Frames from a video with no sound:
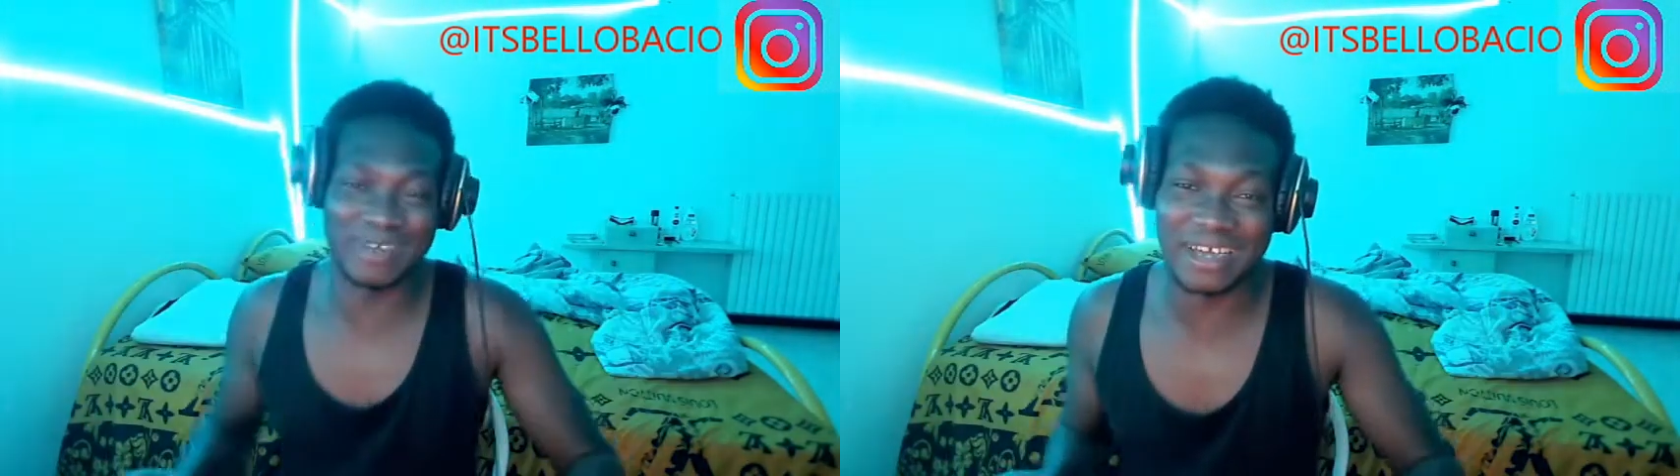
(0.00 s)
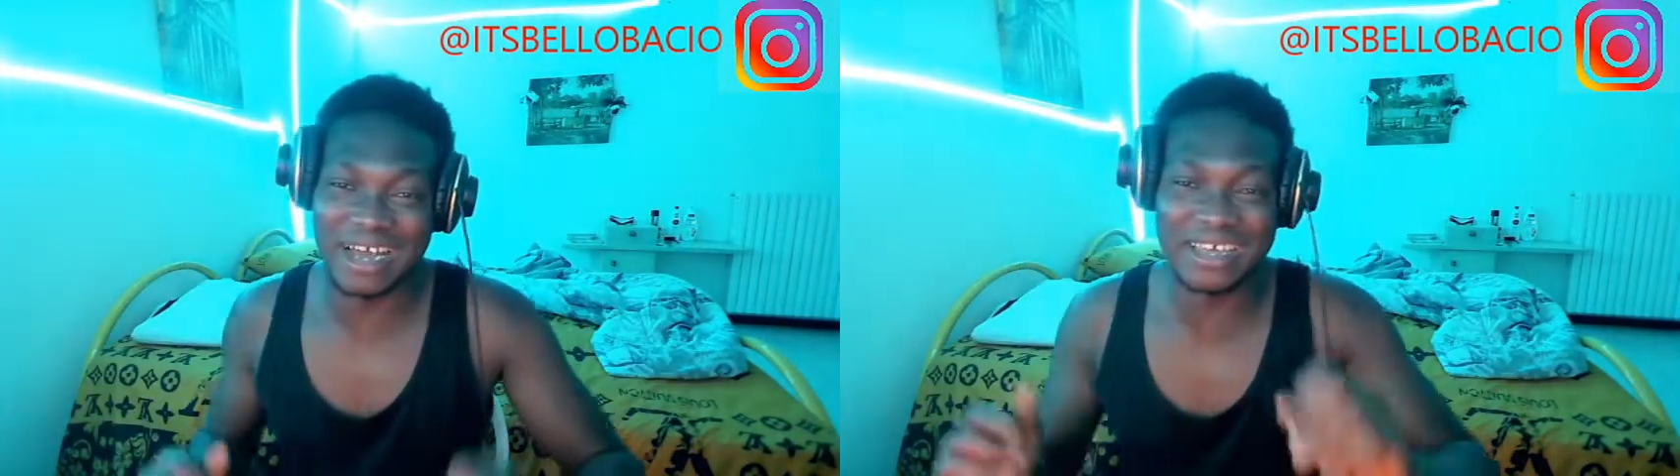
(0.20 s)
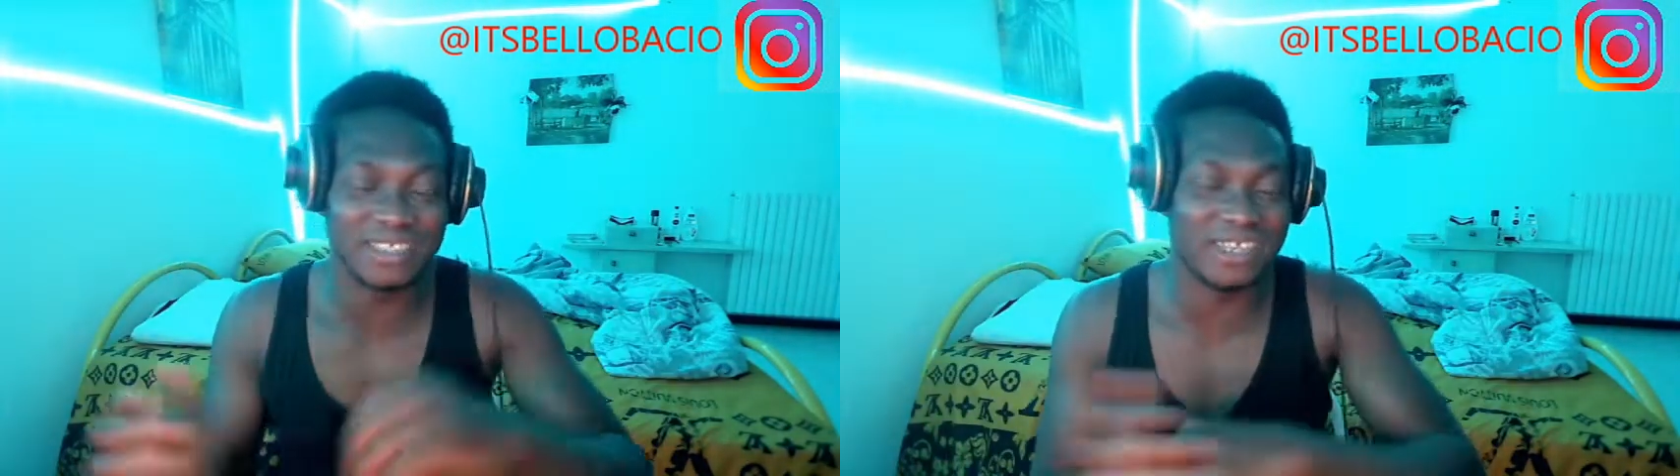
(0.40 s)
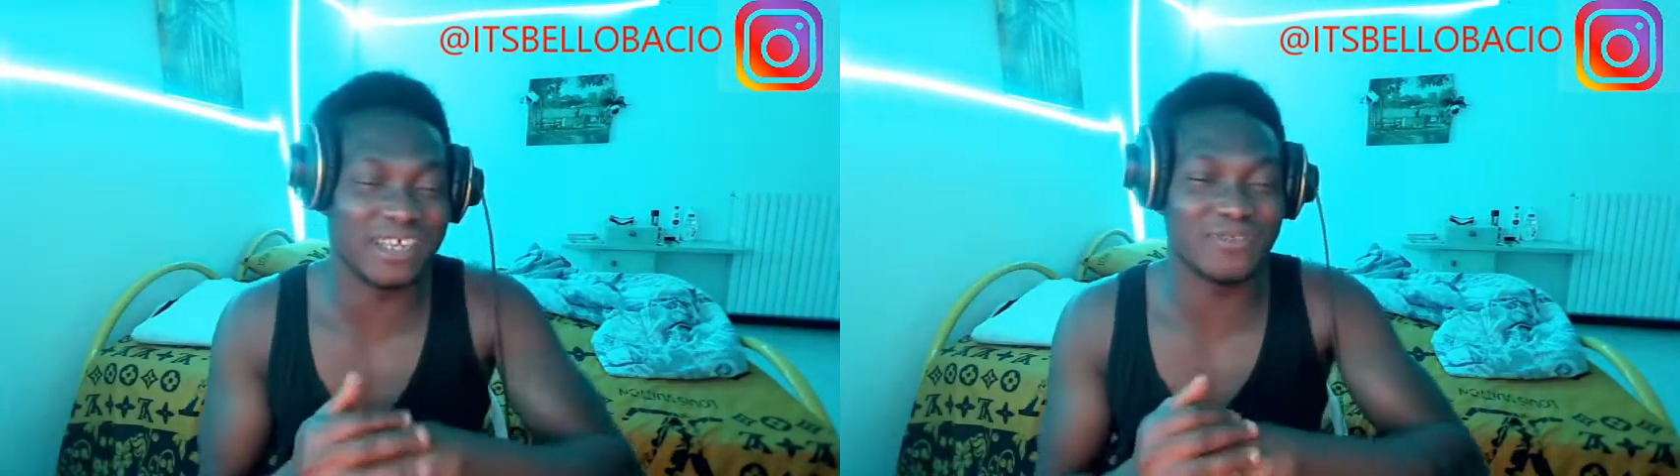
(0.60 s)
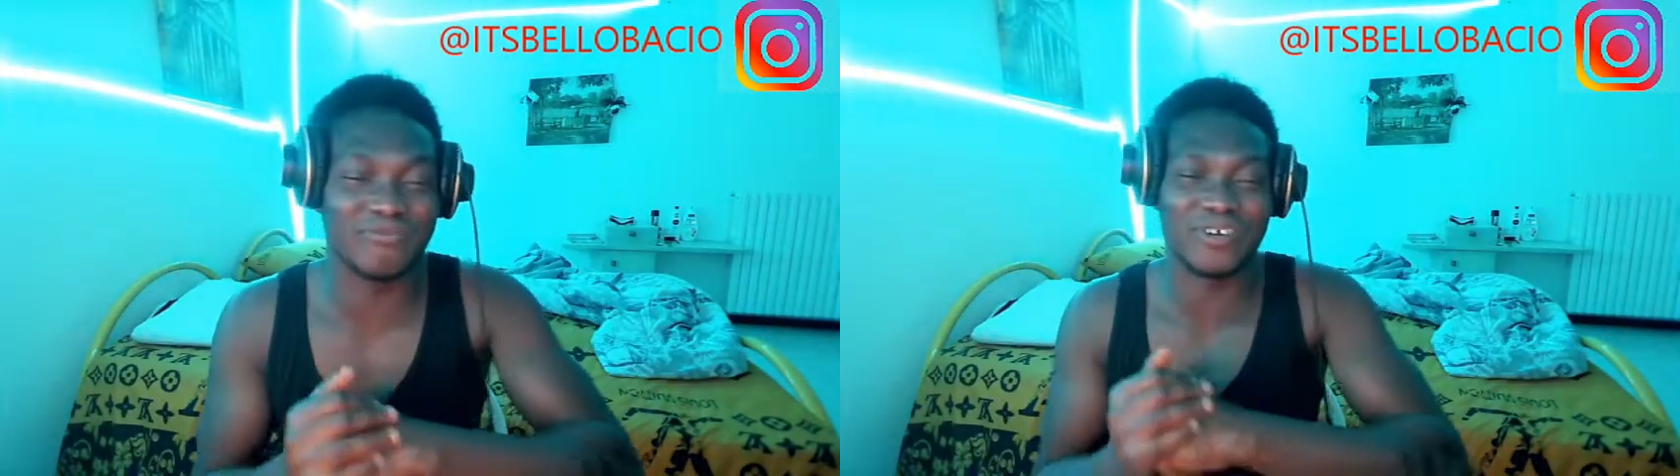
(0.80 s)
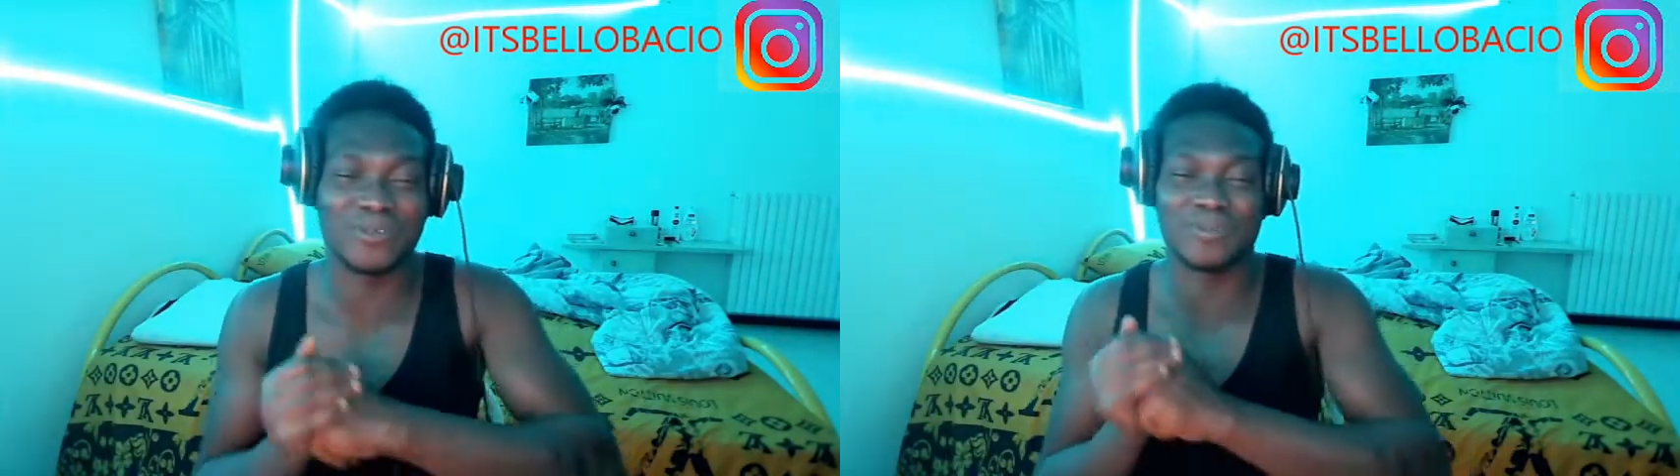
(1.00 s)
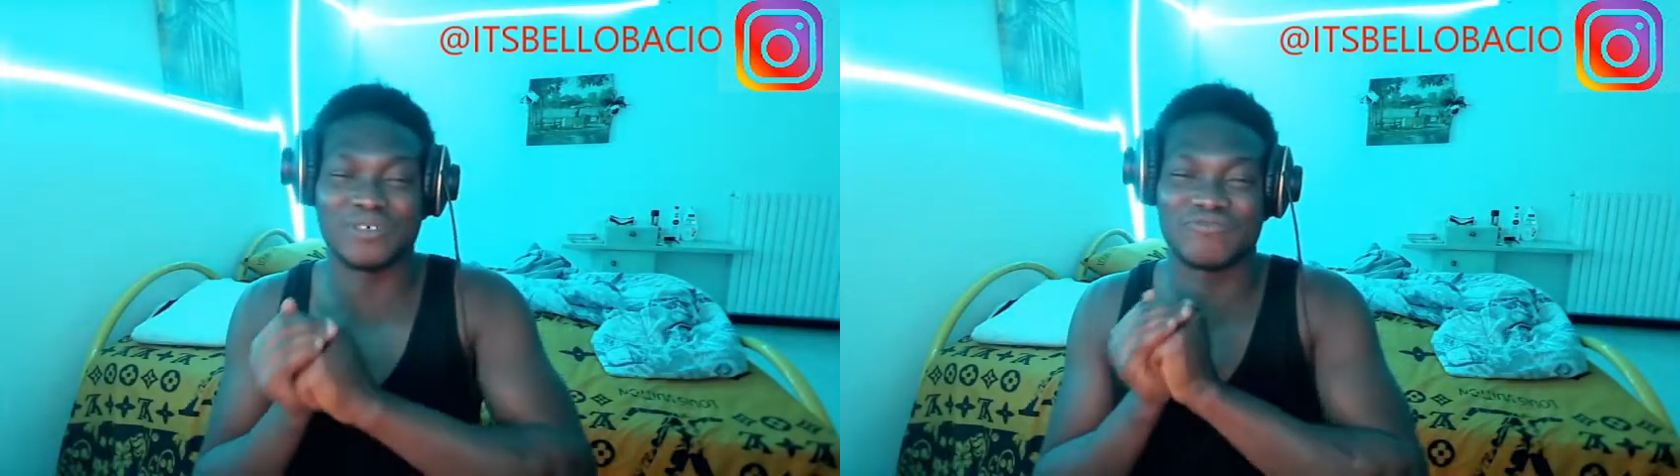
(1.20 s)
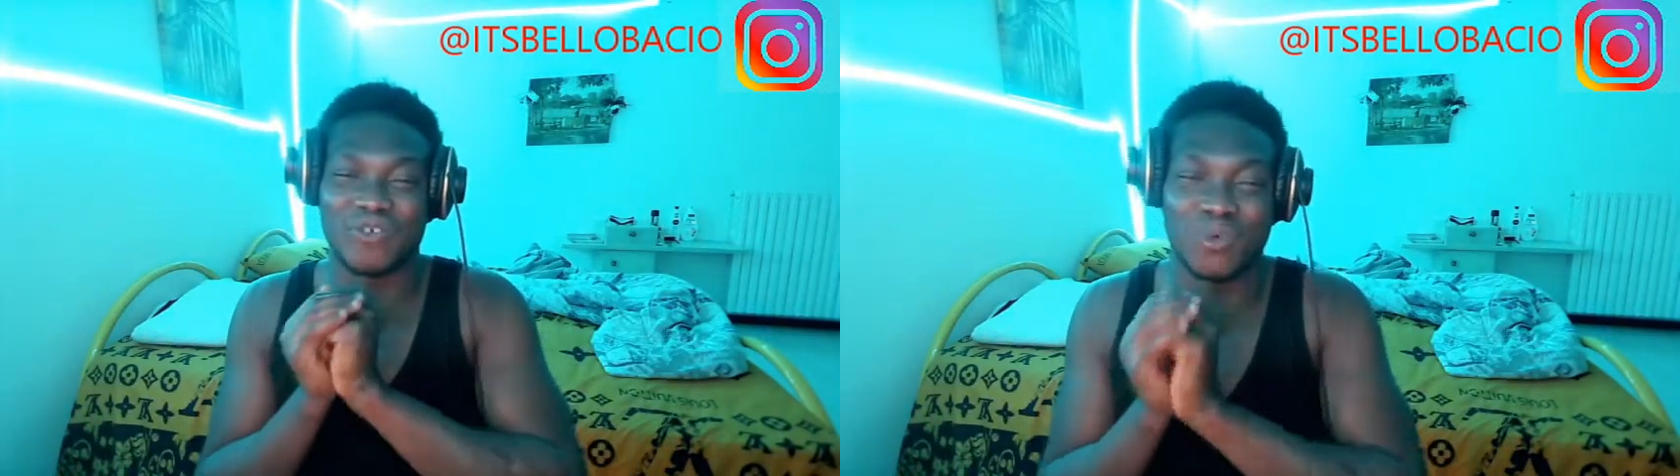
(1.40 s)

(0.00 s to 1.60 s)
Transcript: Guys, thank you very much for